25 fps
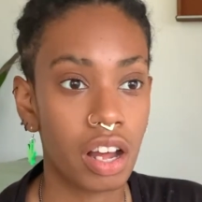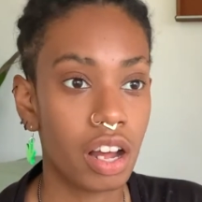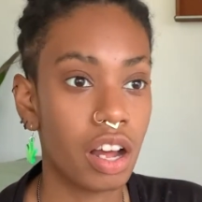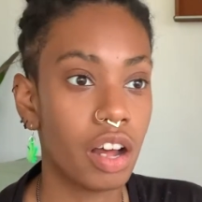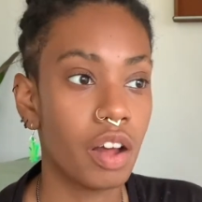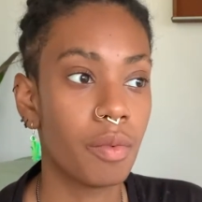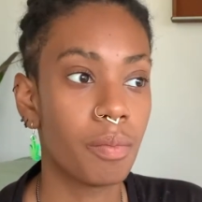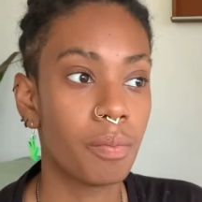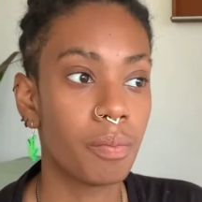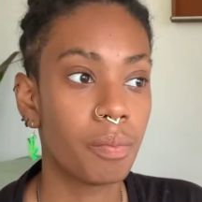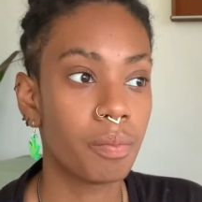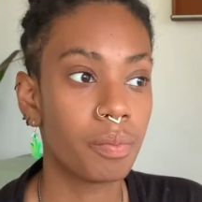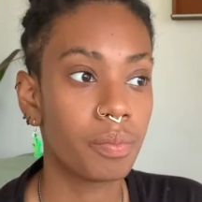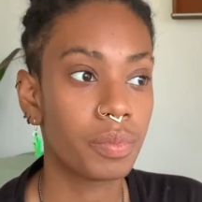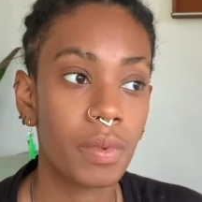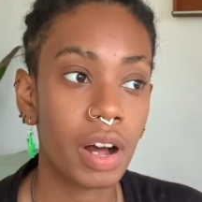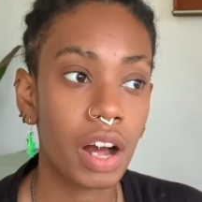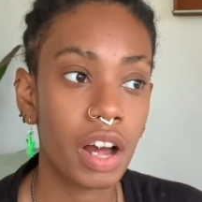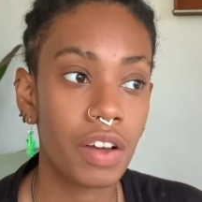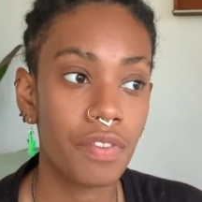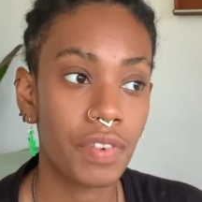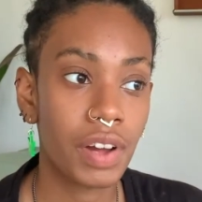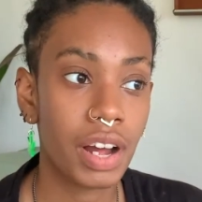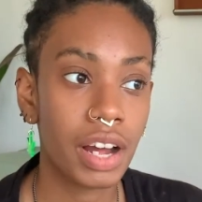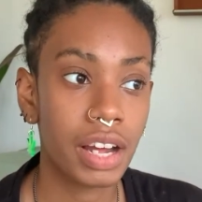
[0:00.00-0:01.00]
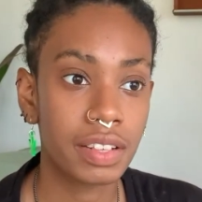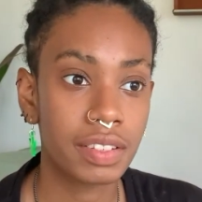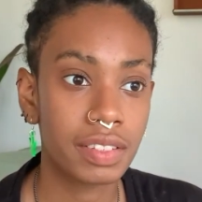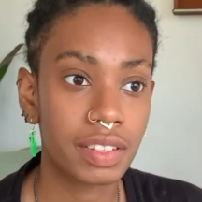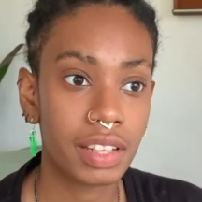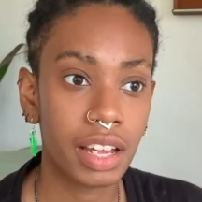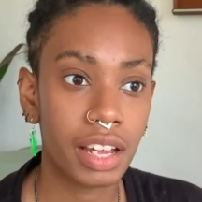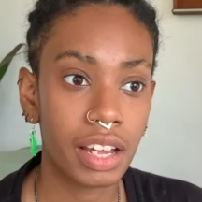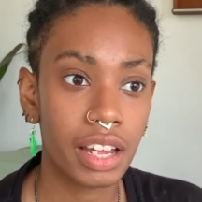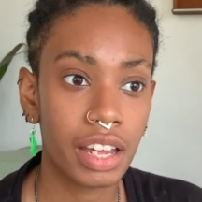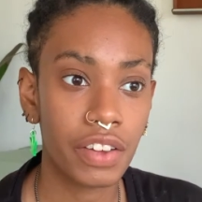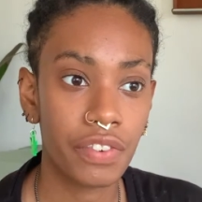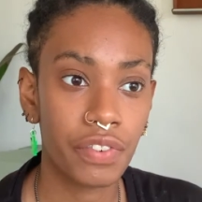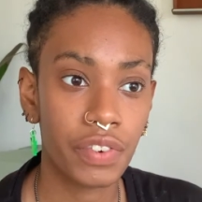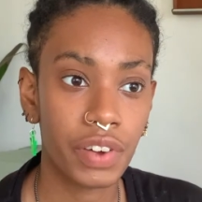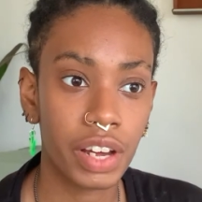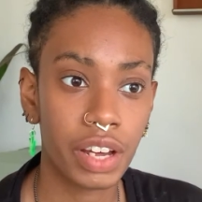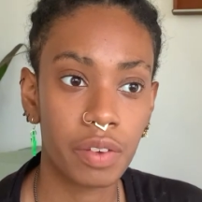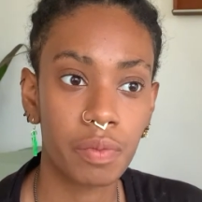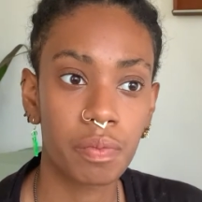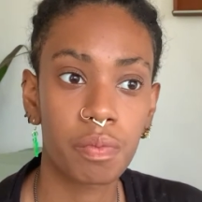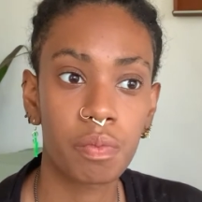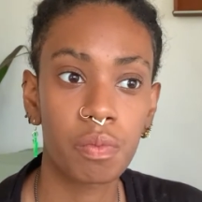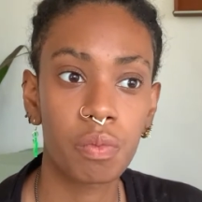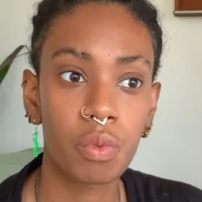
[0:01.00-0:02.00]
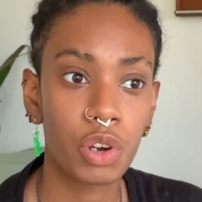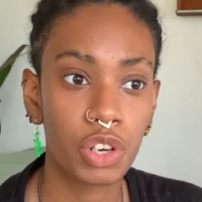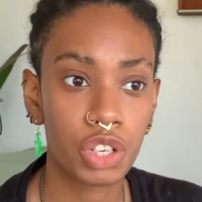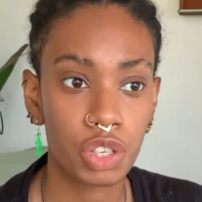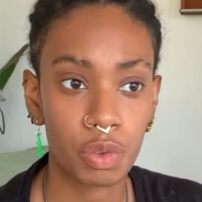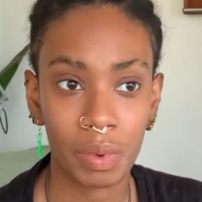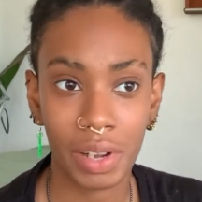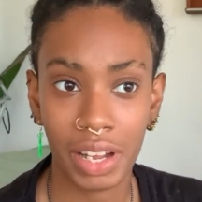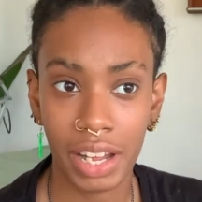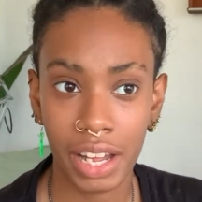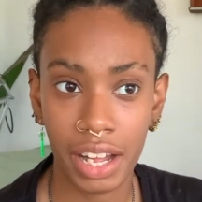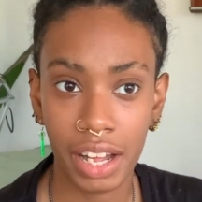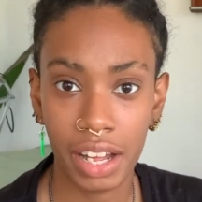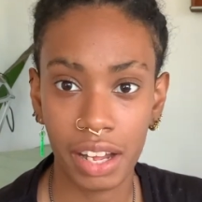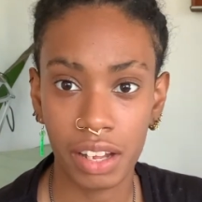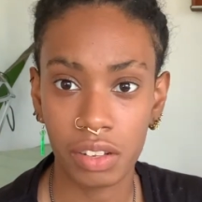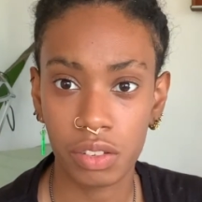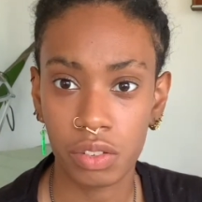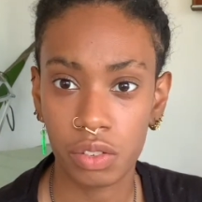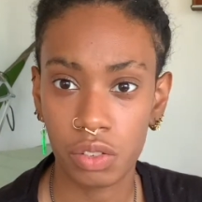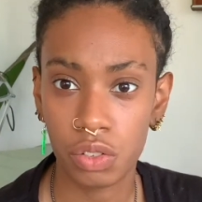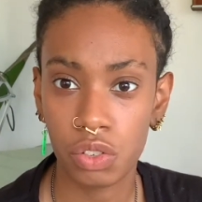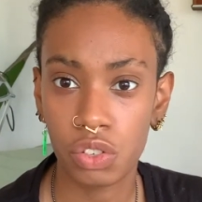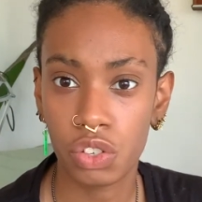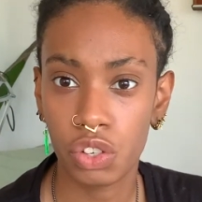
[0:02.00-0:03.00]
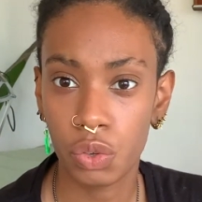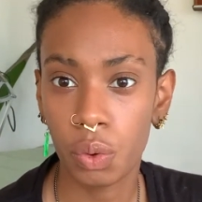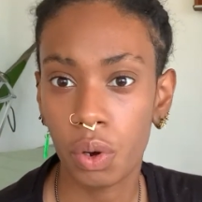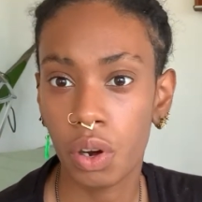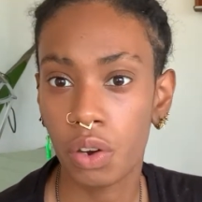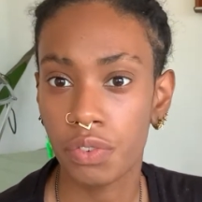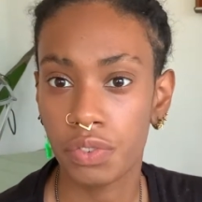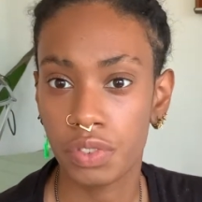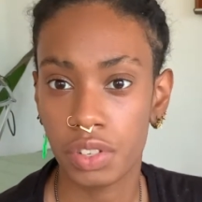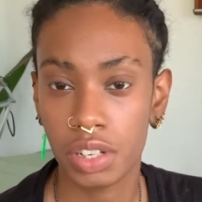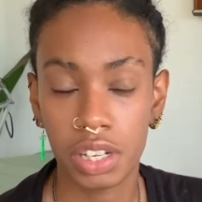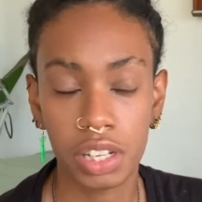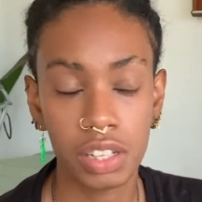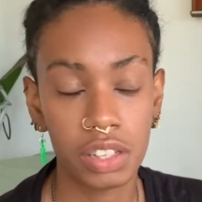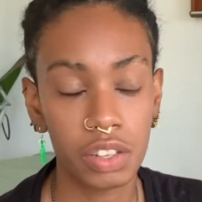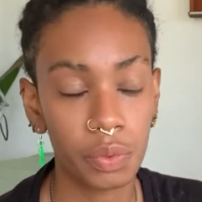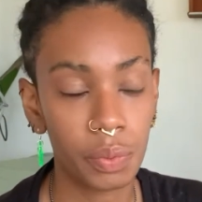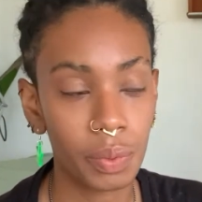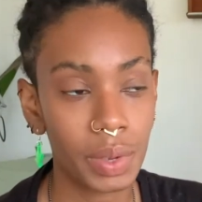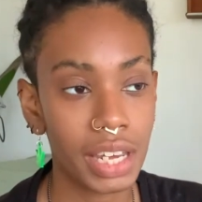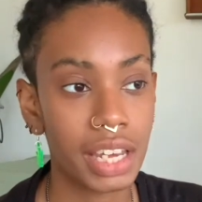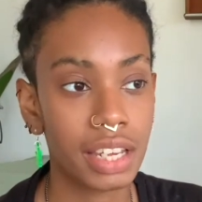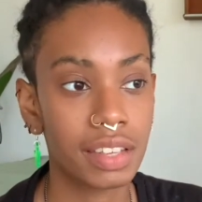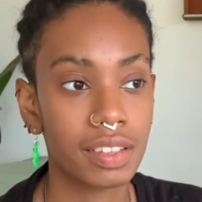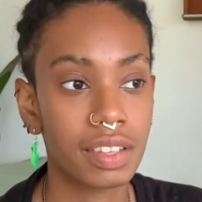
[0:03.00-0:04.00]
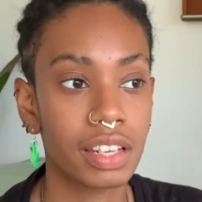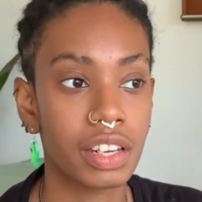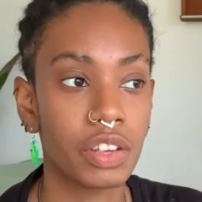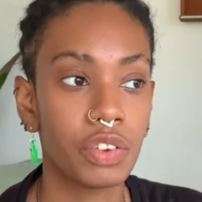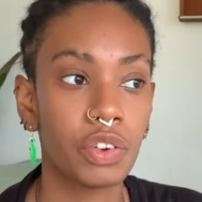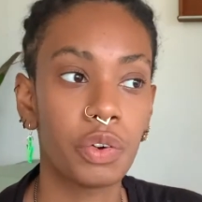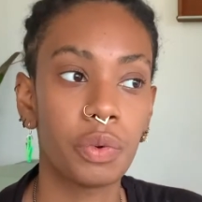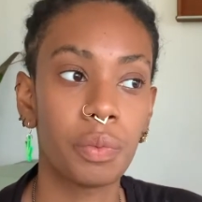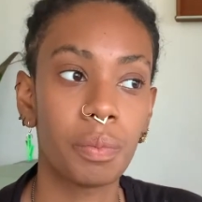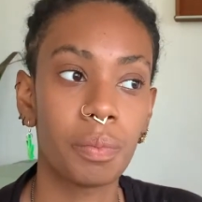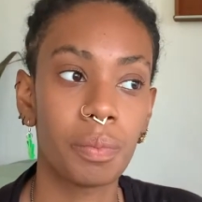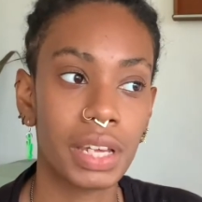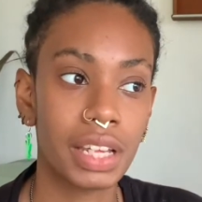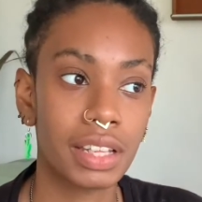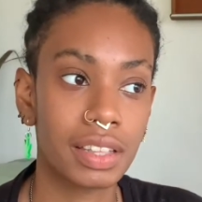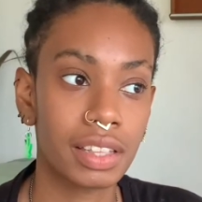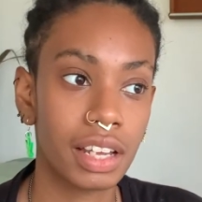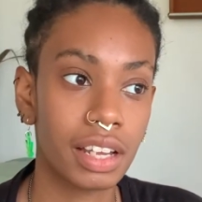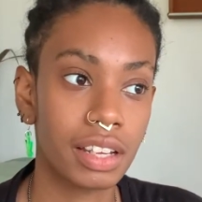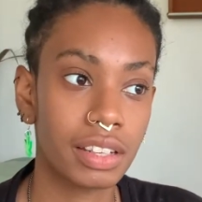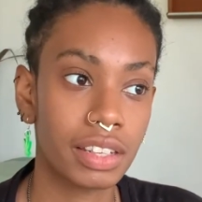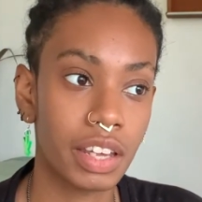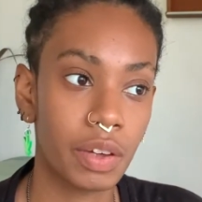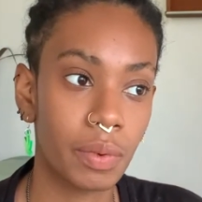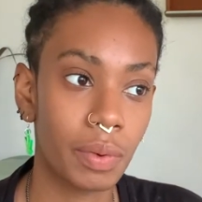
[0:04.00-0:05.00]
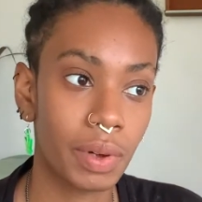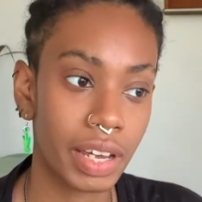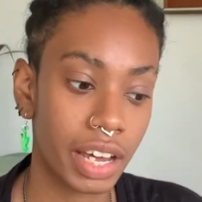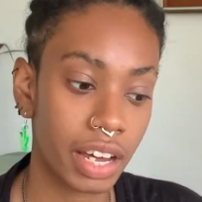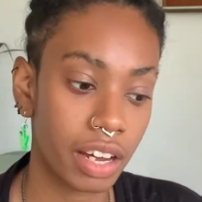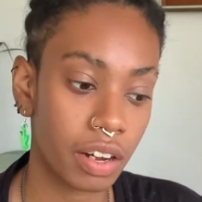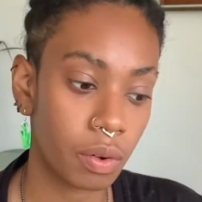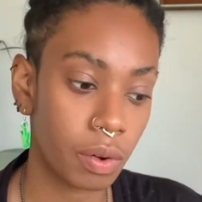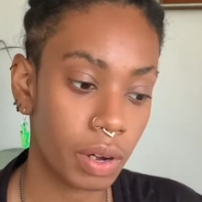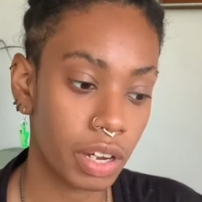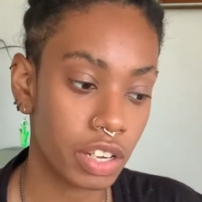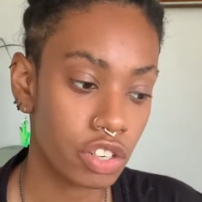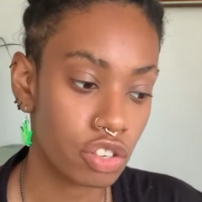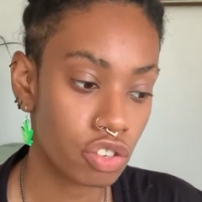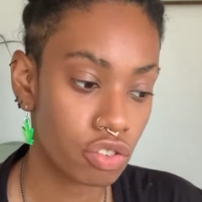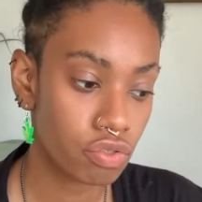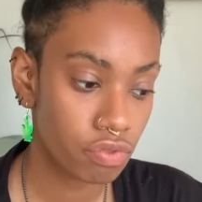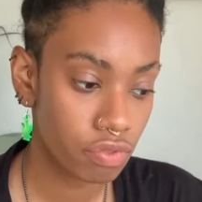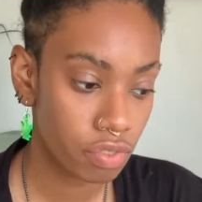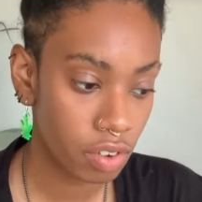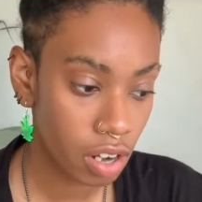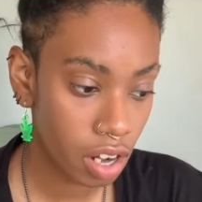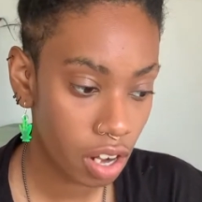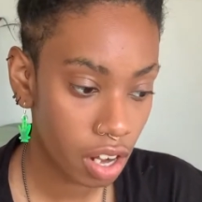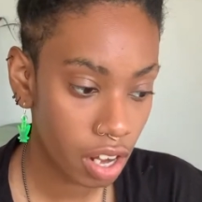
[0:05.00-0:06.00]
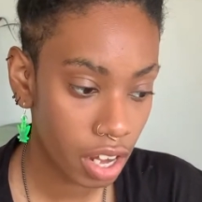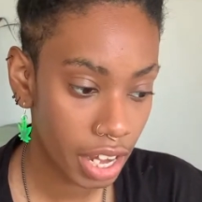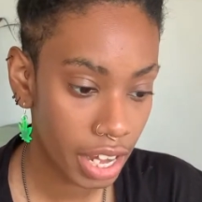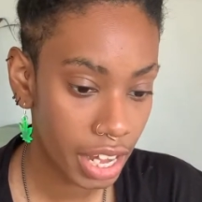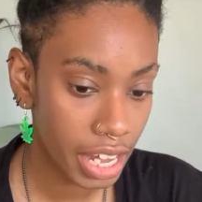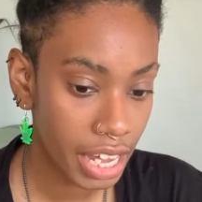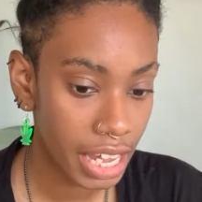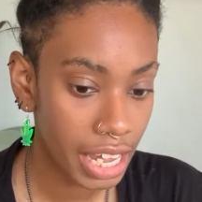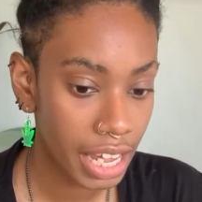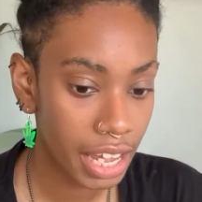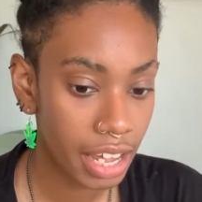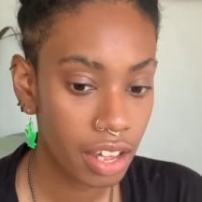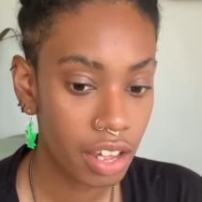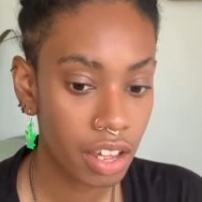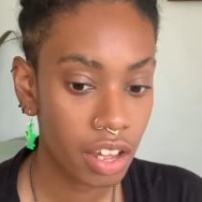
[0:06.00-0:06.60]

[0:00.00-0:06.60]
I find that if I wash my hair too often in the week, then it will mean that they will get quite dry,